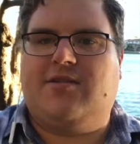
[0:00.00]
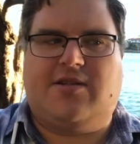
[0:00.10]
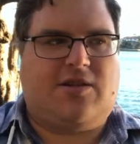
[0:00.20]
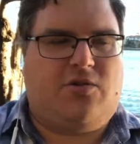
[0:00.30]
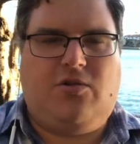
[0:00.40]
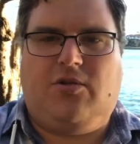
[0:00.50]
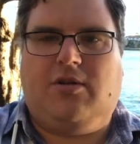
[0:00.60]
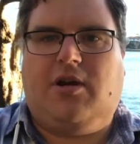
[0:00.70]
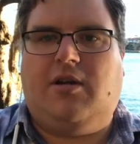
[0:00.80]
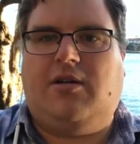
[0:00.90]
So I said,
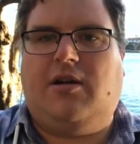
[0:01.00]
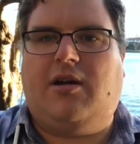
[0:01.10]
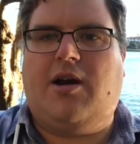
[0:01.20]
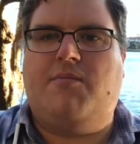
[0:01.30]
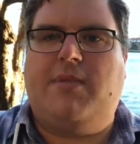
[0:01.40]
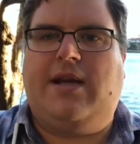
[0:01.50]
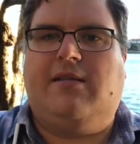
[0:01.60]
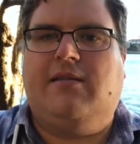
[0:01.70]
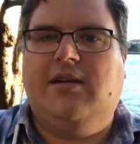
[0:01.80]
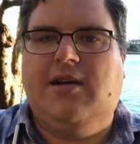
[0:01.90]
cool, I'll come meet
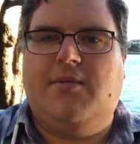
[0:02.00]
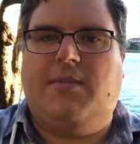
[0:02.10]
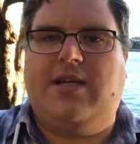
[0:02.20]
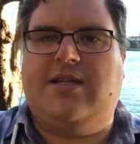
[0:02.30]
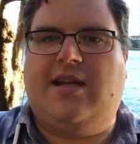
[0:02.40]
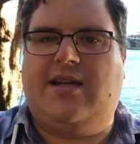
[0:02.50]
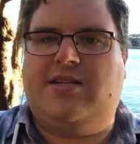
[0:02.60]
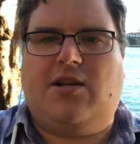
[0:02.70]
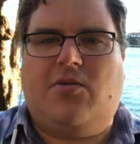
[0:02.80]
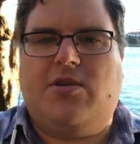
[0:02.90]
you down here. She
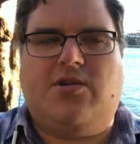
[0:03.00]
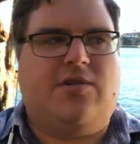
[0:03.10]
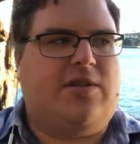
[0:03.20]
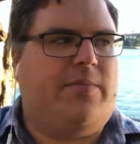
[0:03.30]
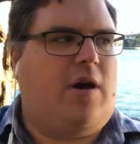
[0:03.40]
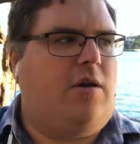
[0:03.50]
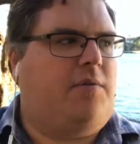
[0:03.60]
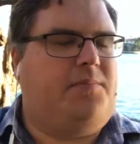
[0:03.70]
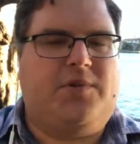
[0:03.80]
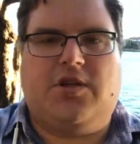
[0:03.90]
said, I don't want to do this on my own.
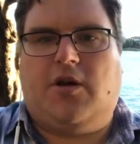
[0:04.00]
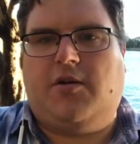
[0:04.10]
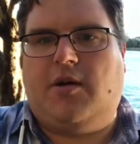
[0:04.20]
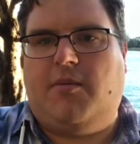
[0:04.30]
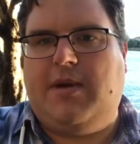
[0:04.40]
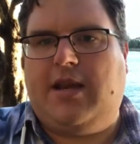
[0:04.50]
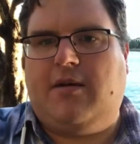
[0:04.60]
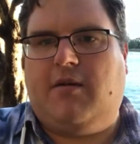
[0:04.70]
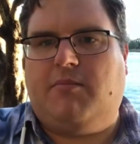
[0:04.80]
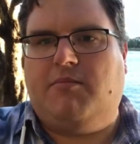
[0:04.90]
So
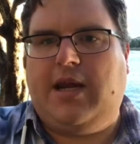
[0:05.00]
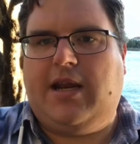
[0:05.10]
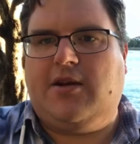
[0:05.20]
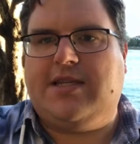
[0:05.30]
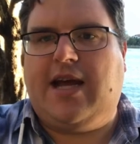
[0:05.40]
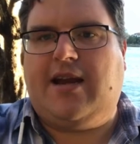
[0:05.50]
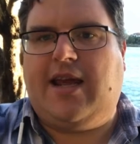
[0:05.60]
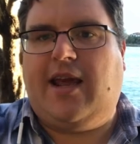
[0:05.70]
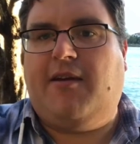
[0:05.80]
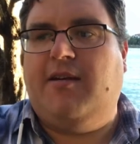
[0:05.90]
I'm meeting her down
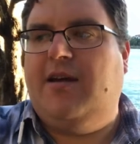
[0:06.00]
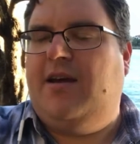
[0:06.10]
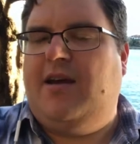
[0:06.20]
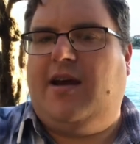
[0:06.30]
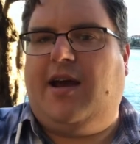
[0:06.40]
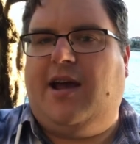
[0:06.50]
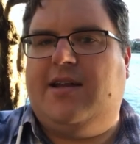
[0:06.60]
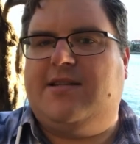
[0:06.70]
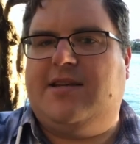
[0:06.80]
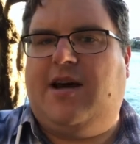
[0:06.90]
here,
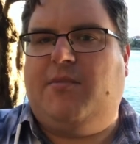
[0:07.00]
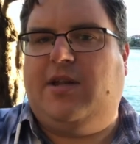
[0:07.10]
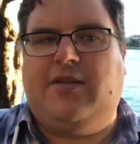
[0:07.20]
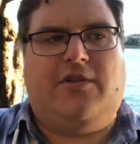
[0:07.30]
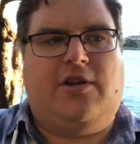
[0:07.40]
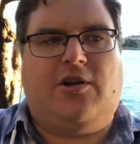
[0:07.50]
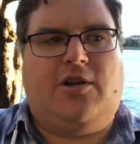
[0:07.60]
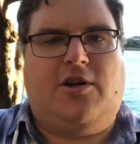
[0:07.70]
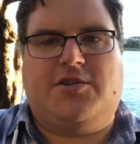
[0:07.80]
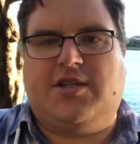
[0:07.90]
and I live a lot
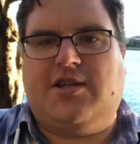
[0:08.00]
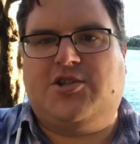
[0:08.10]
closer.